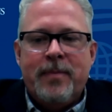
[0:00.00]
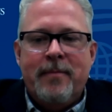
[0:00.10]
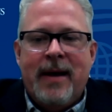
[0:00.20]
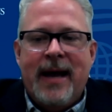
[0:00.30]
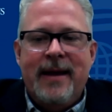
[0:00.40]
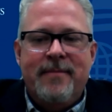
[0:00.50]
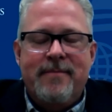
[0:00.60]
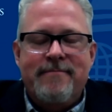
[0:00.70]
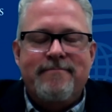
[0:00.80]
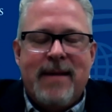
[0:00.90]
my
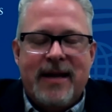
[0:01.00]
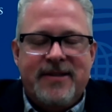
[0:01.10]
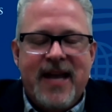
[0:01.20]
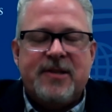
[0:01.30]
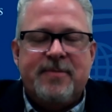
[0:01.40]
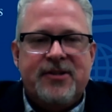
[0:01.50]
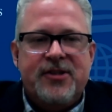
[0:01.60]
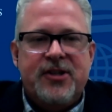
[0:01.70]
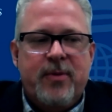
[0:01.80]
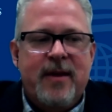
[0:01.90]
my text
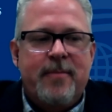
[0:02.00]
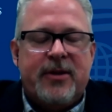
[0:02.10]
messages with it.